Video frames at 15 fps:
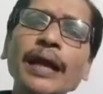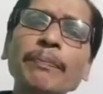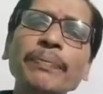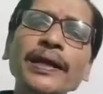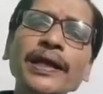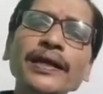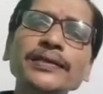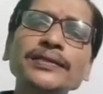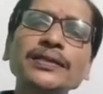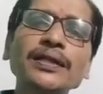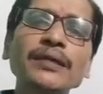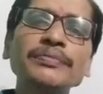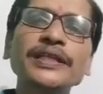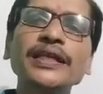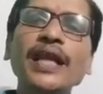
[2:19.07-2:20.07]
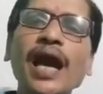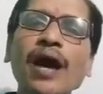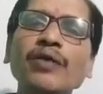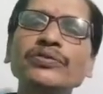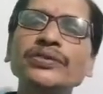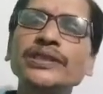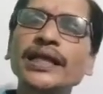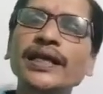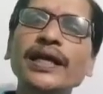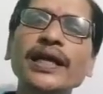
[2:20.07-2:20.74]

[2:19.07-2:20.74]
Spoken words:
the replication of the nouns